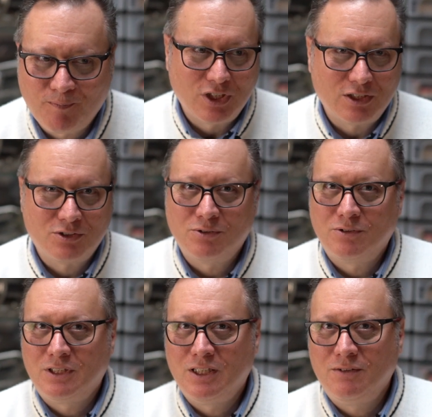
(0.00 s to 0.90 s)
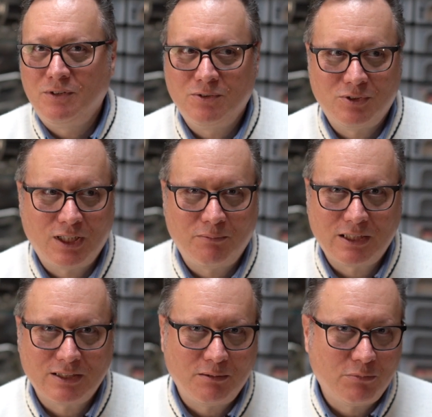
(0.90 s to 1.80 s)
Just to give you some
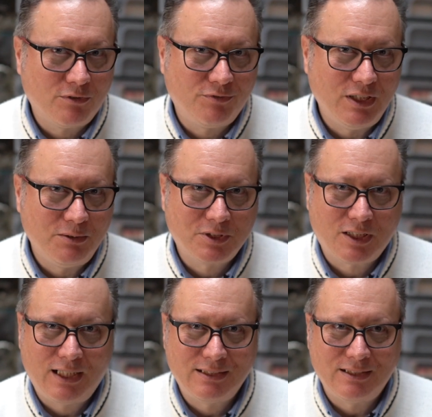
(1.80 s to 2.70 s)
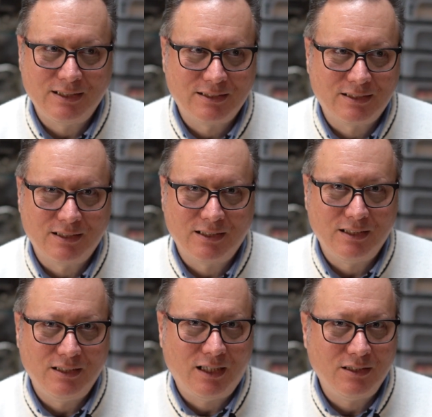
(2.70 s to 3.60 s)
example, Philips Classics
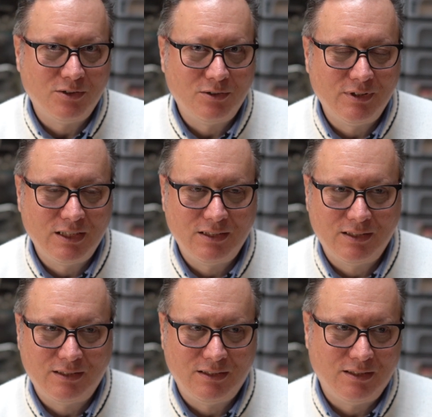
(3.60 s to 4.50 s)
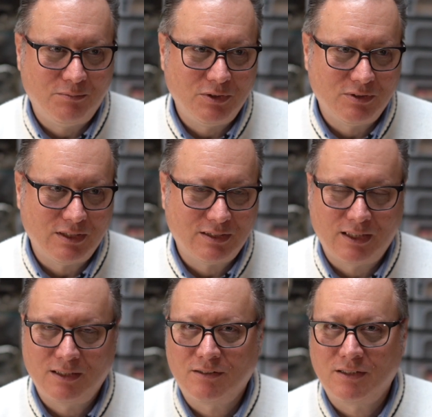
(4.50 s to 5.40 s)
in Eindhoven, in the music
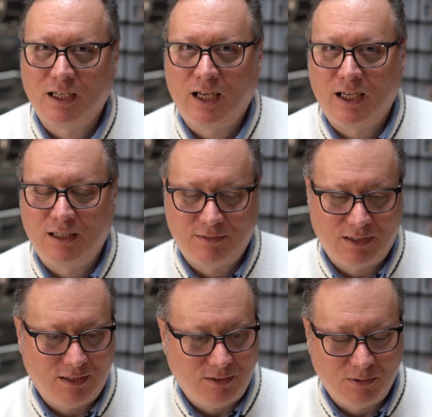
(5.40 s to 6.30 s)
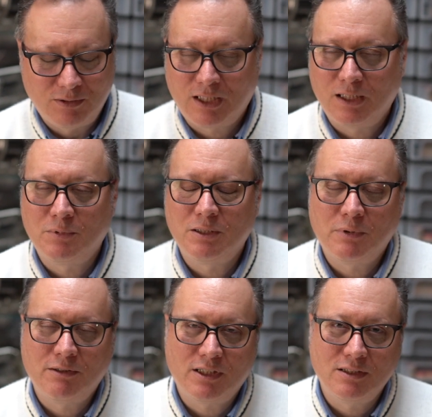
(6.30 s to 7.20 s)
center, they have all cabling
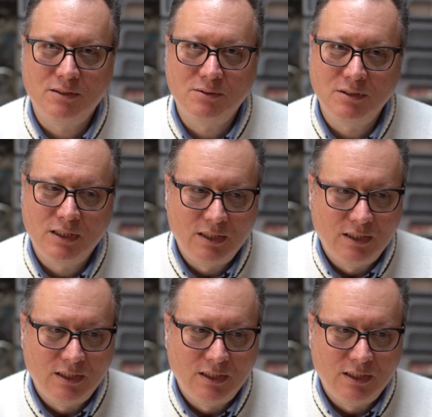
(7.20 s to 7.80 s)
by Van den Hul.